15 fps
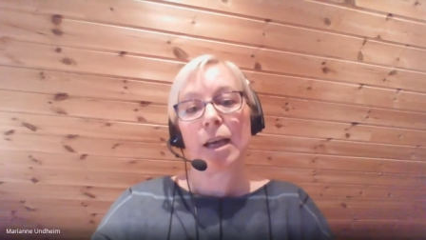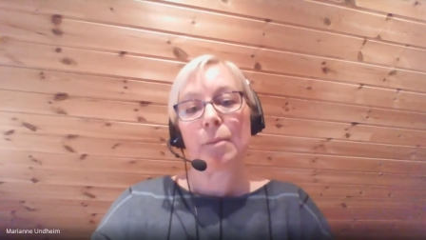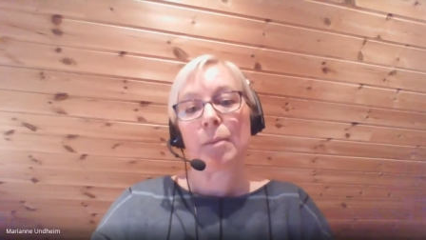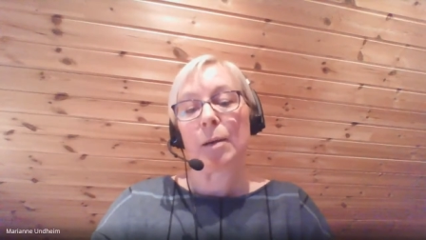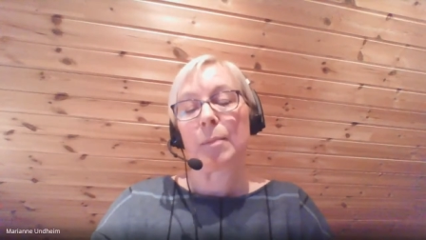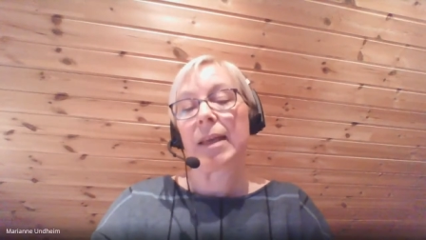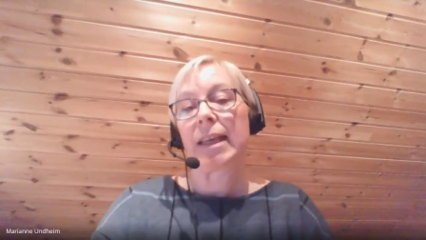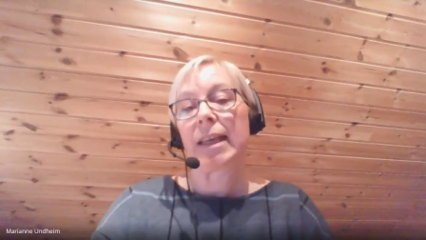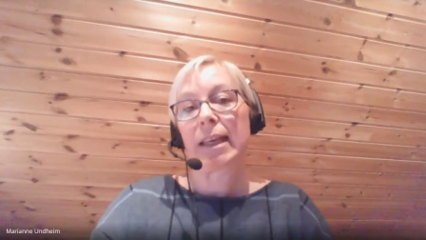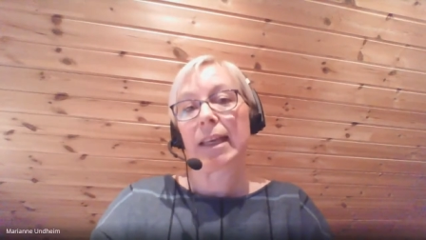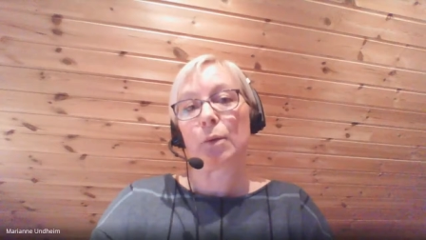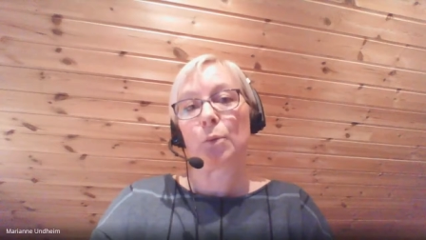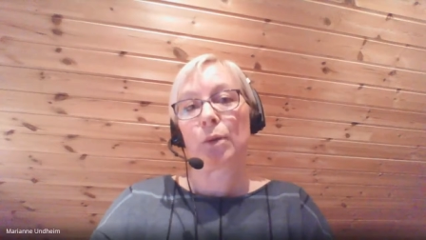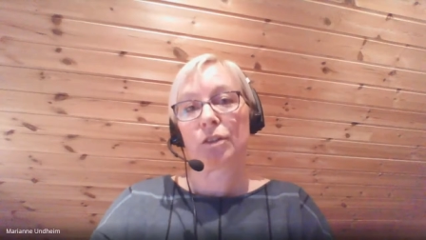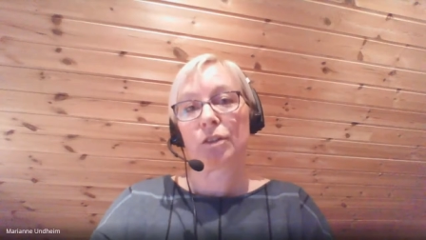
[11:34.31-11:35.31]
by making
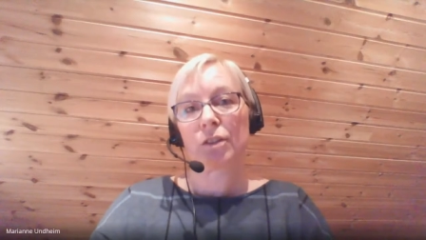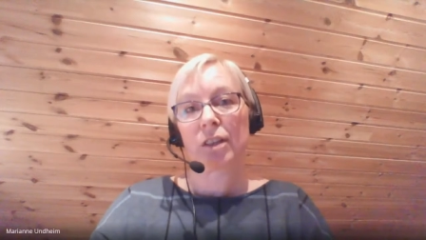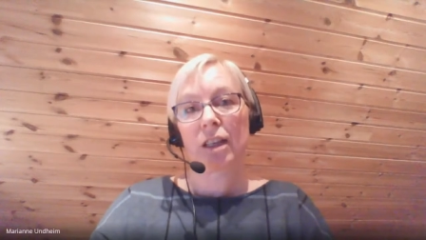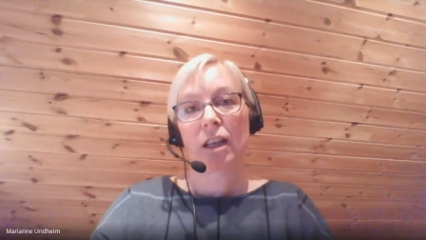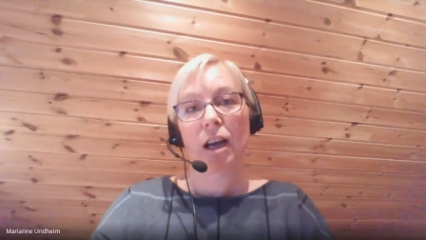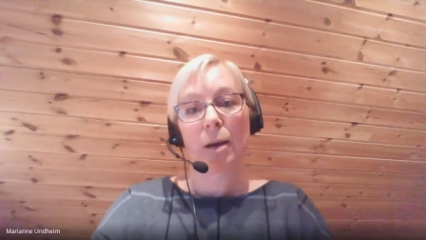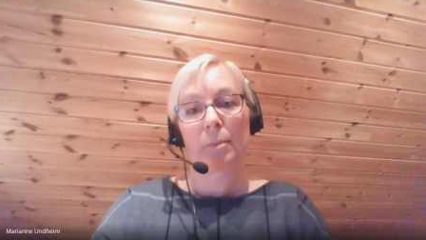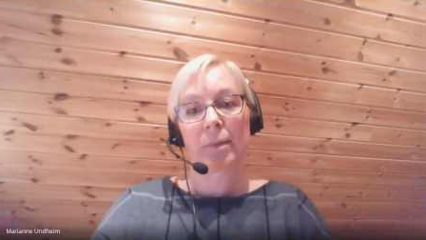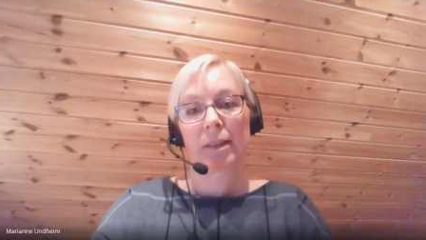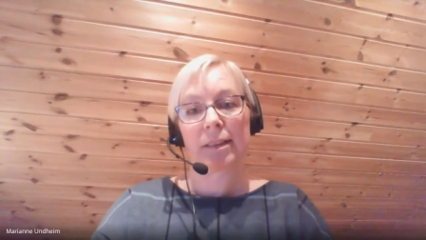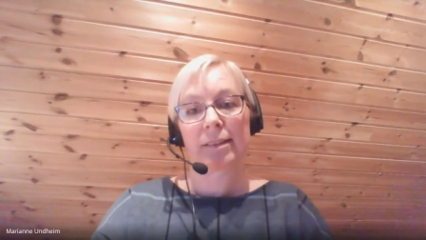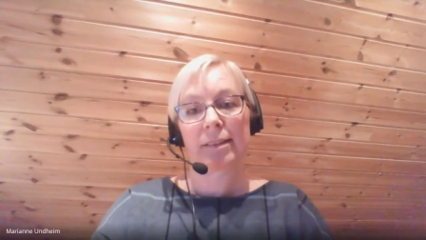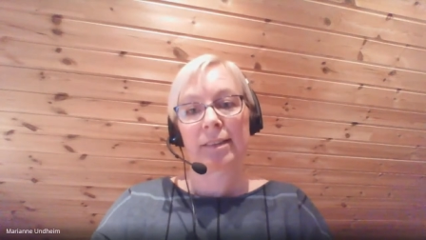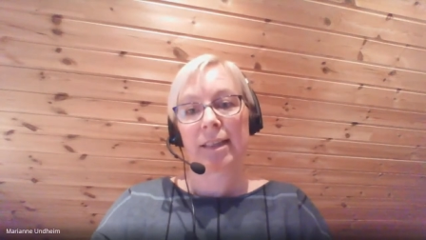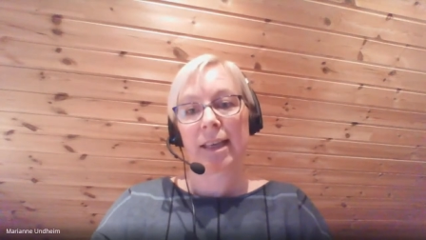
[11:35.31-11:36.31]
a wondering
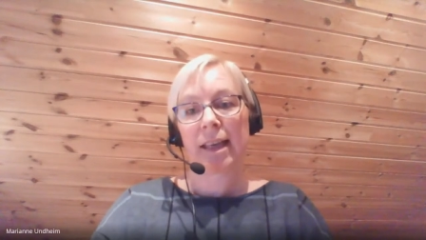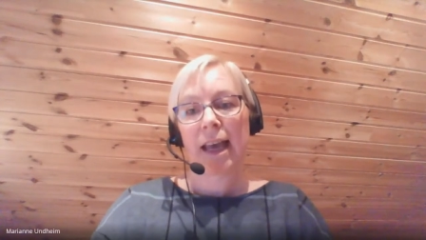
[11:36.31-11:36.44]
comment.